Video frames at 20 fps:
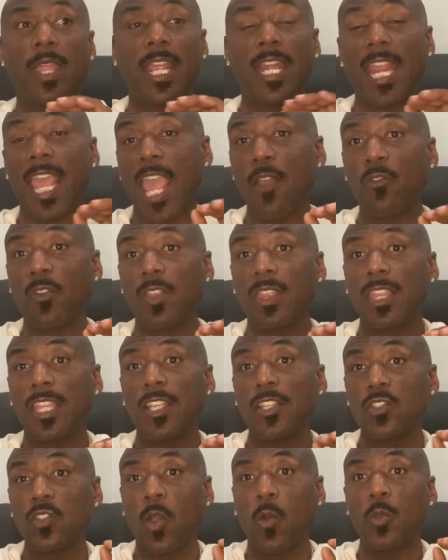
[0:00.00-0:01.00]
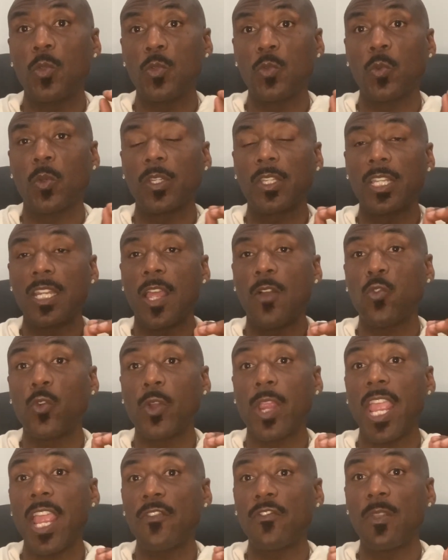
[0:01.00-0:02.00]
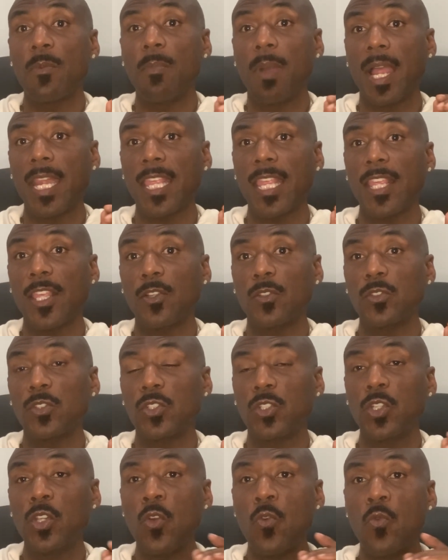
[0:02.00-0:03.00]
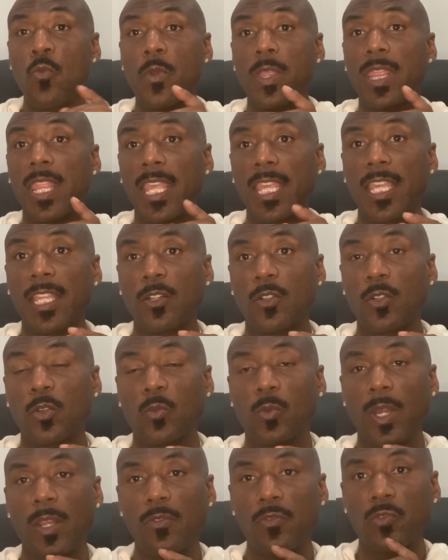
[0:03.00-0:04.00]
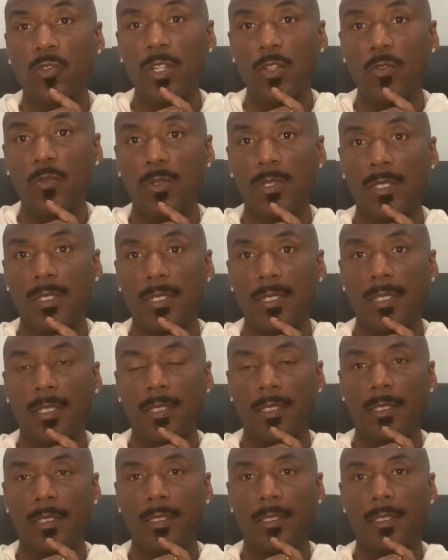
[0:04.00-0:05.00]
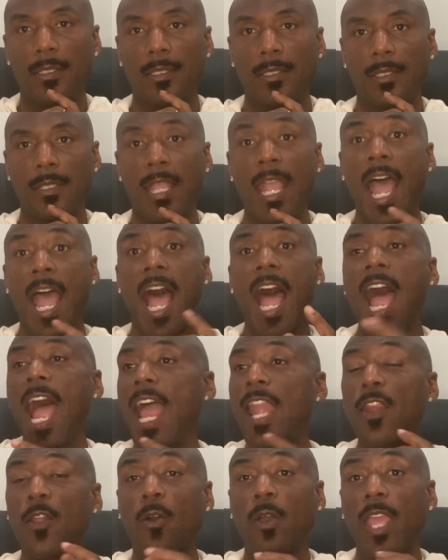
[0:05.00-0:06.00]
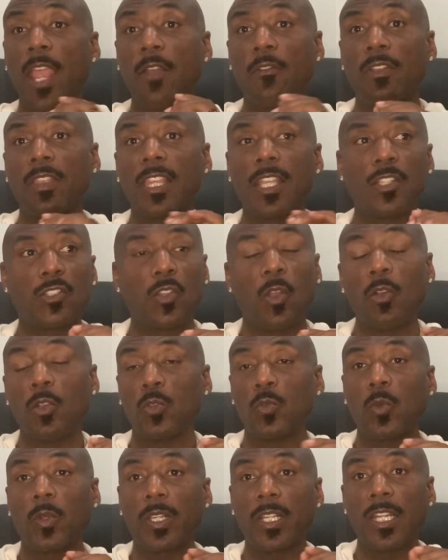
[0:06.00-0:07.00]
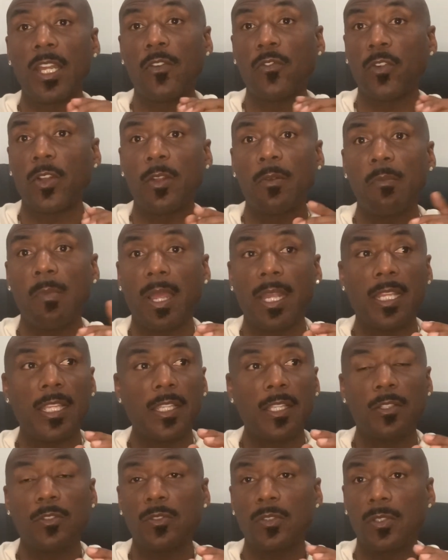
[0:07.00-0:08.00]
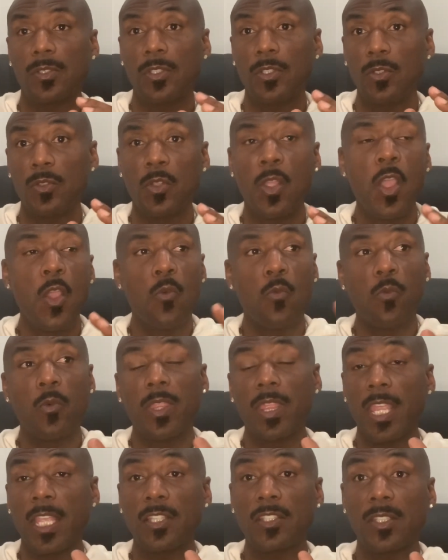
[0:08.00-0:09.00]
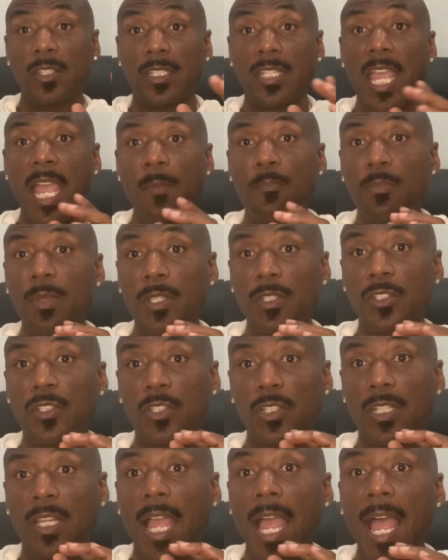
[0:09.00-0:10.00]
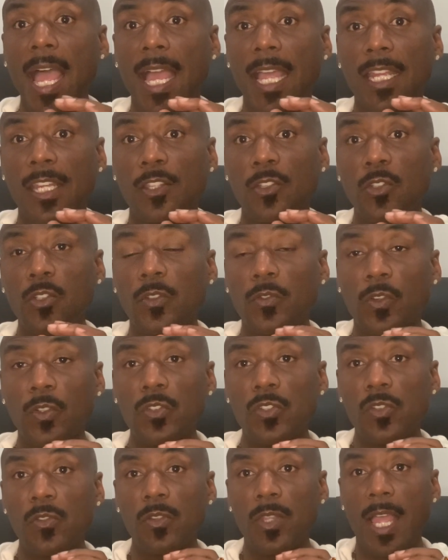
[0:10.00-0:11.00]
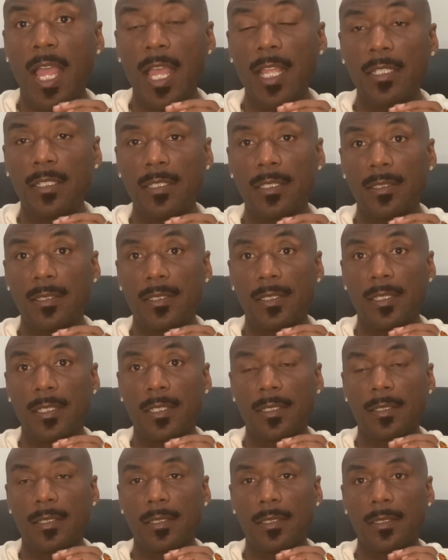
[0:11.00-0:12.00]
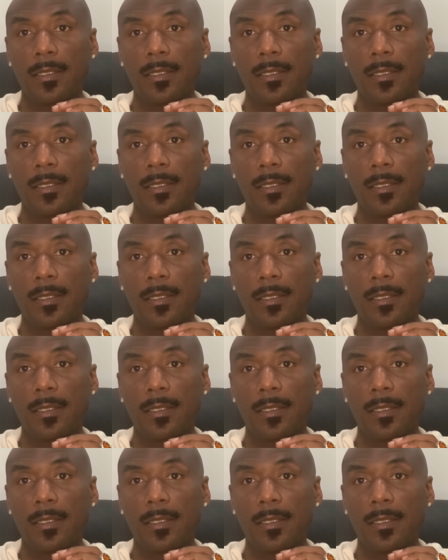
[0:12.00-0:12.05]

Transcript: that everything's always working out for everybody else too when they get on the right frequency. I know everything's always working out for everybody else too when they tap into God, the universal consciousness.